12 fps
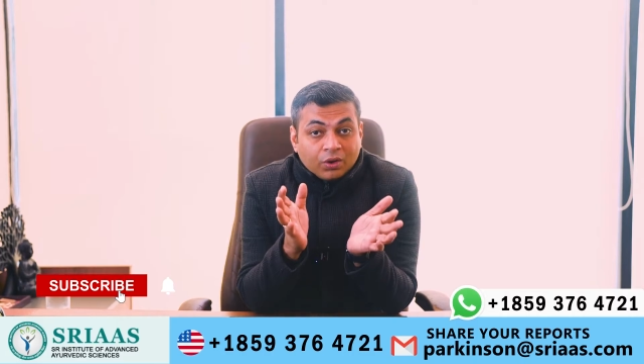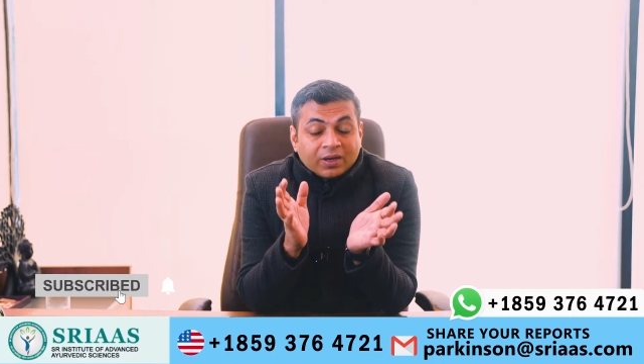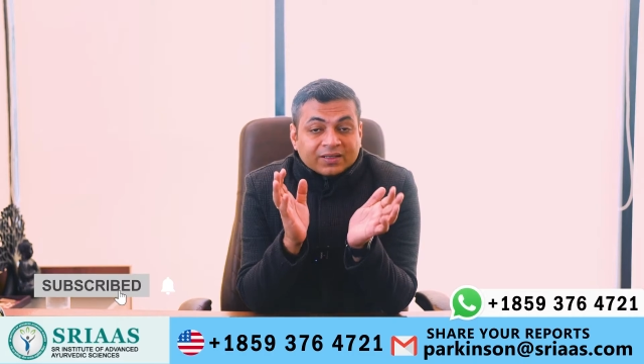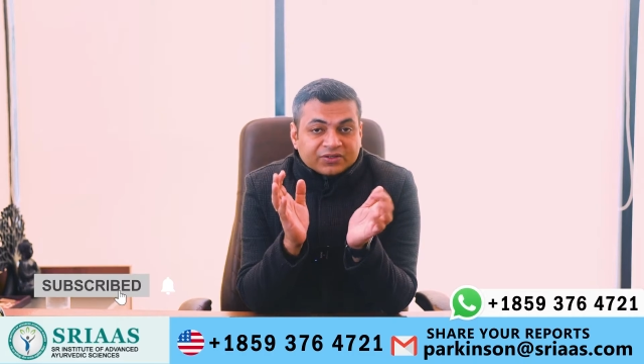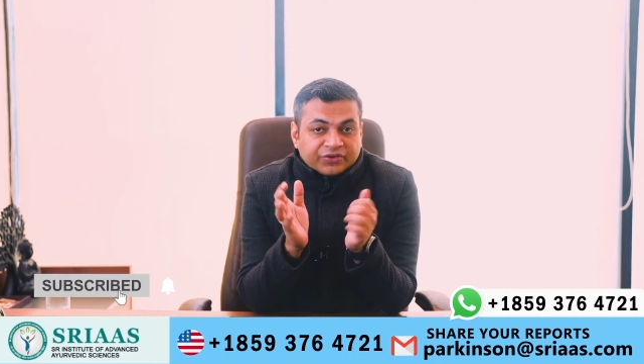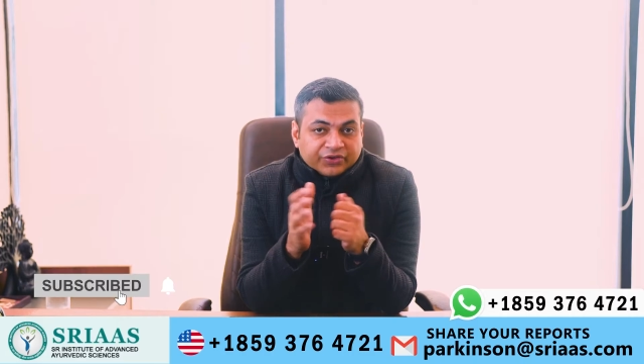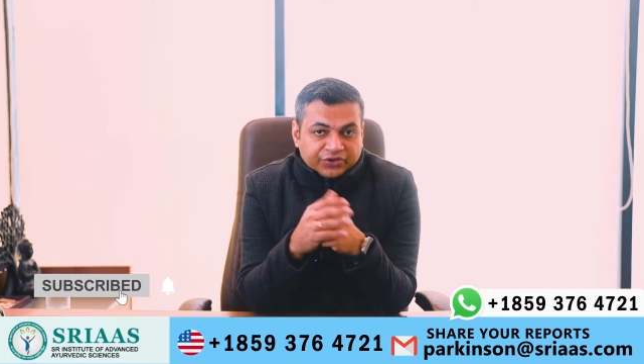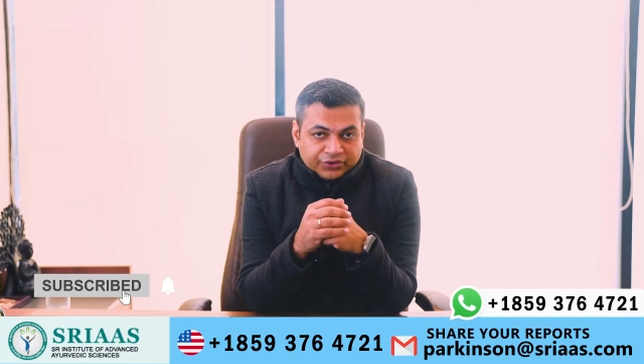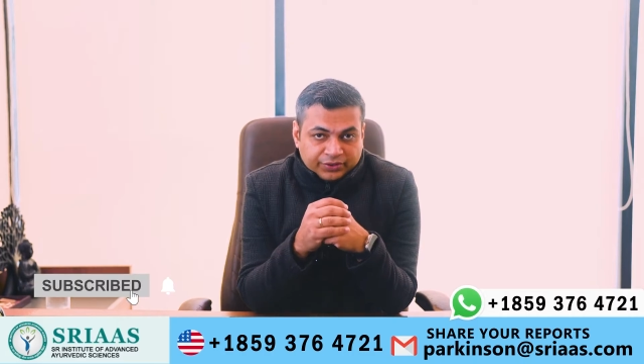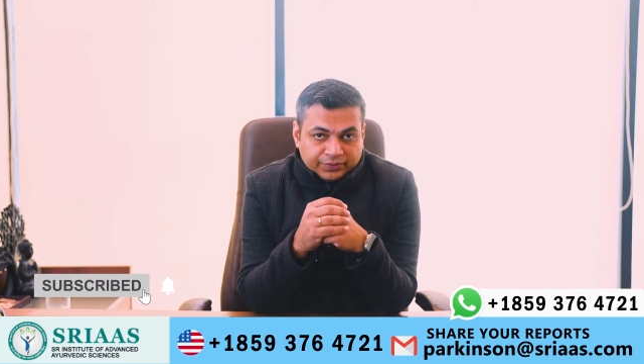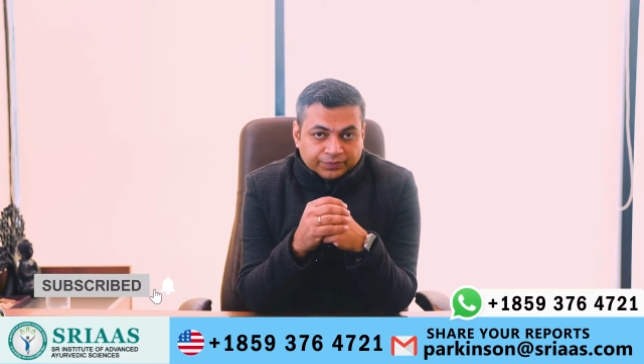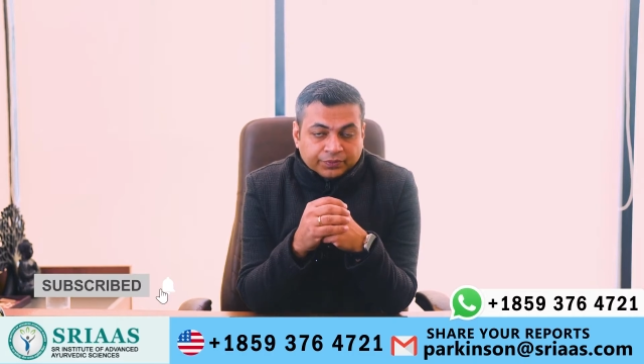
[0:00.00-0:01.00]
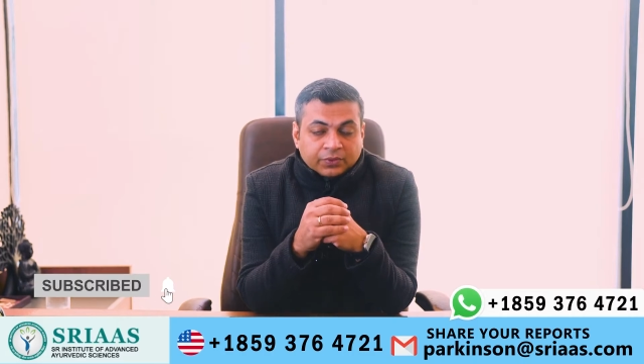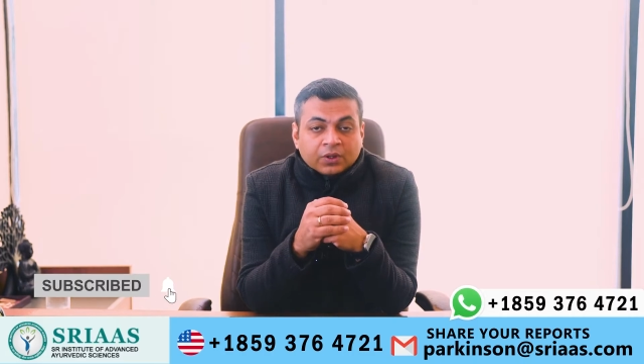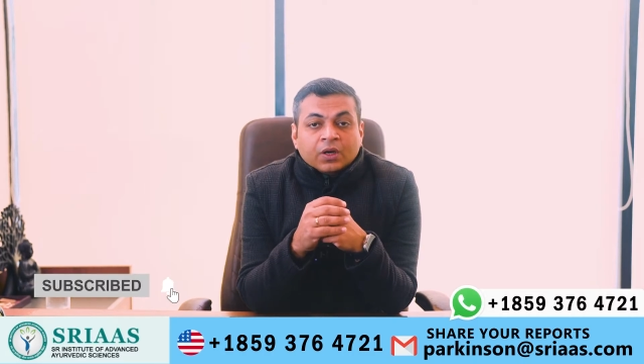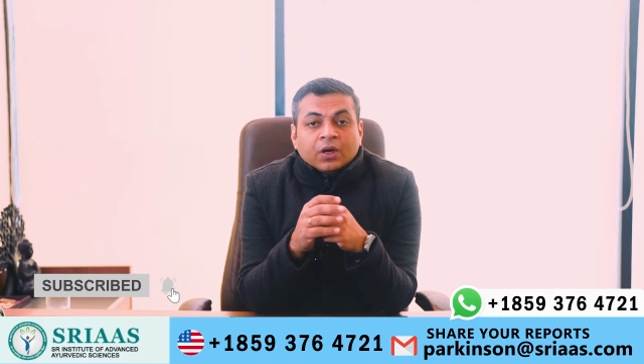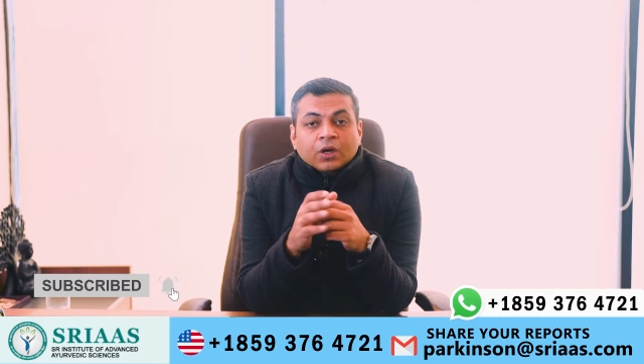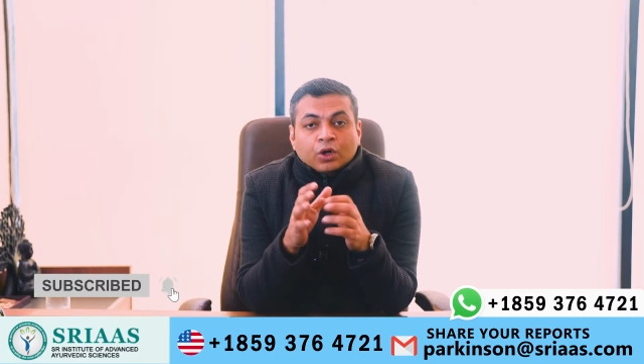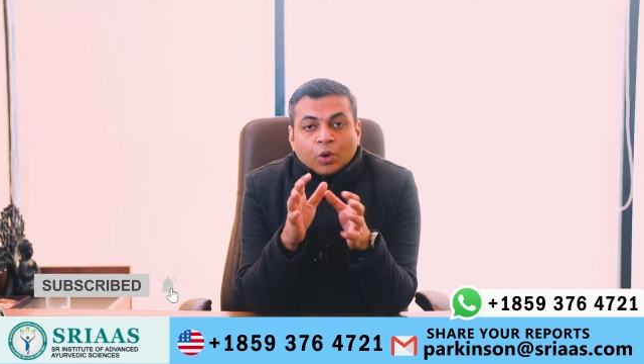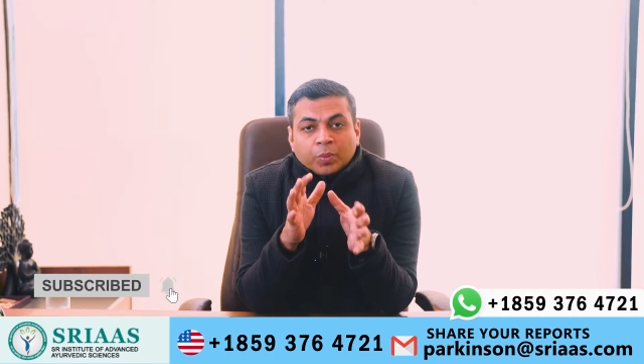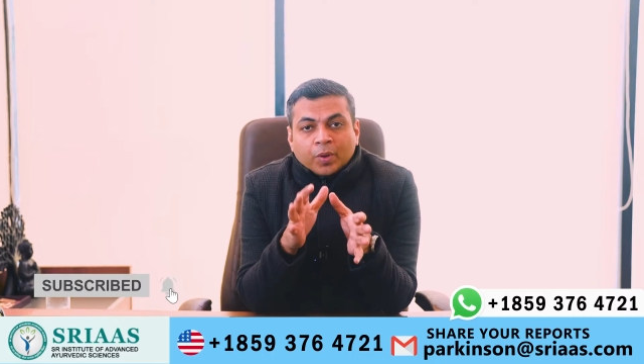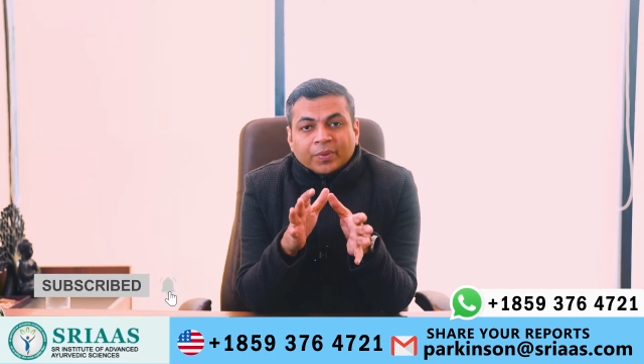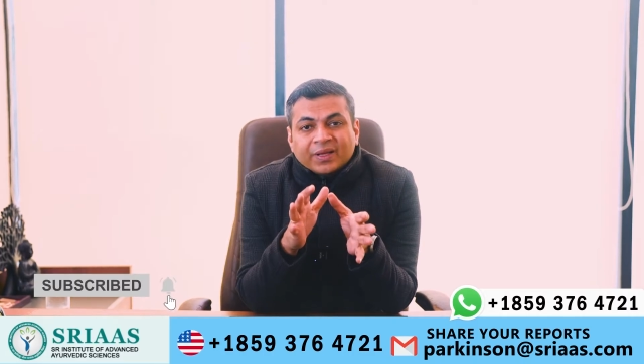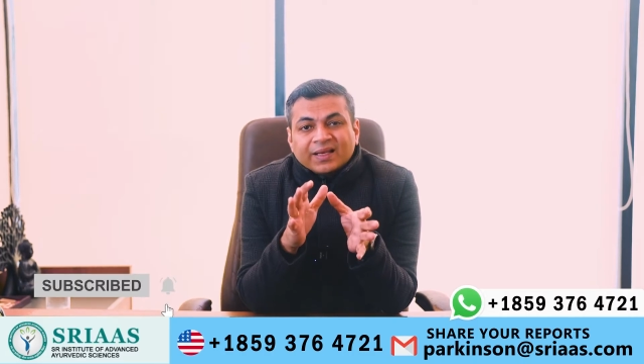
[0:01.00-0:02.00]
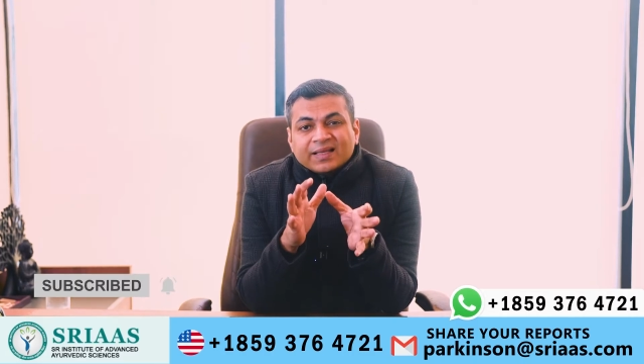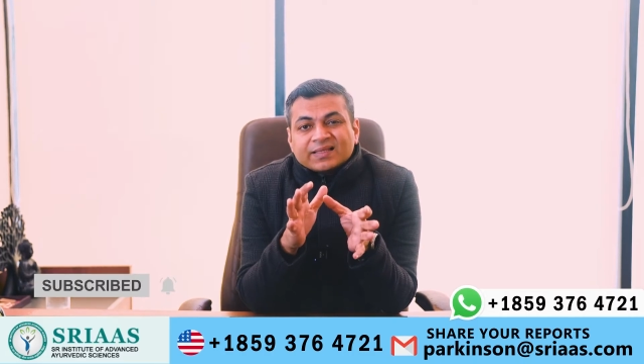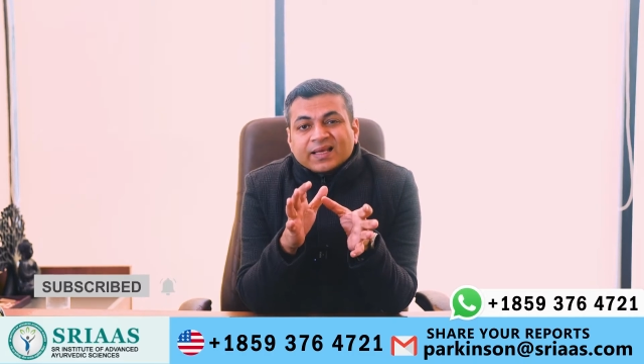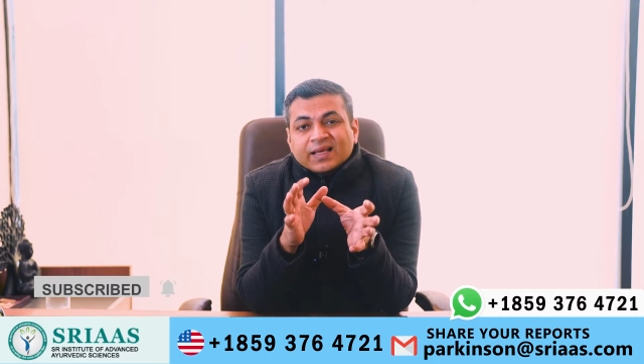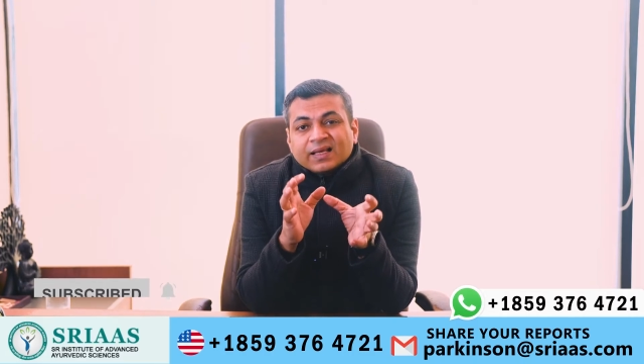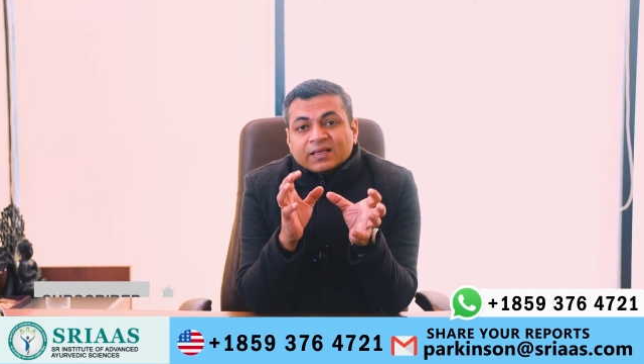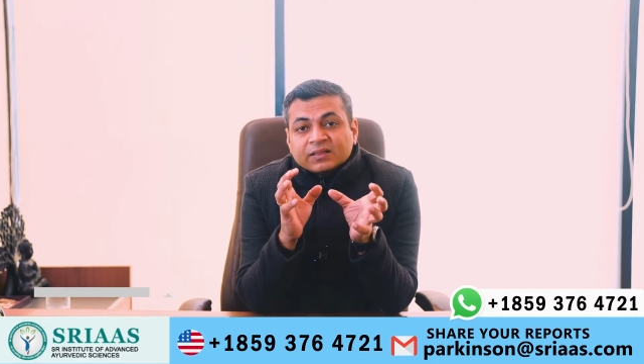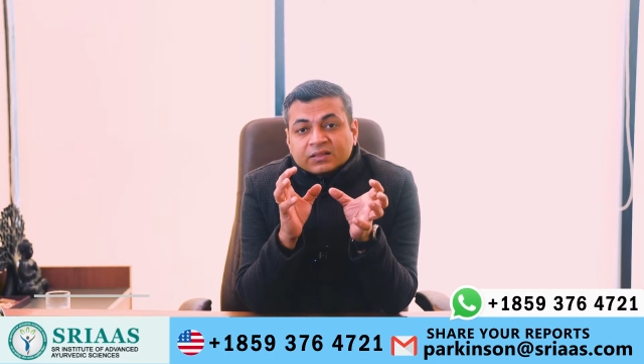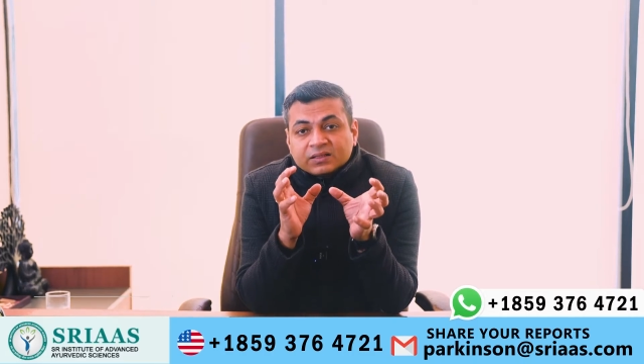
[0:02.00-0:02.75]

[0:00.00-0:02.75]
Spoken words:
concentration. Dopamine is a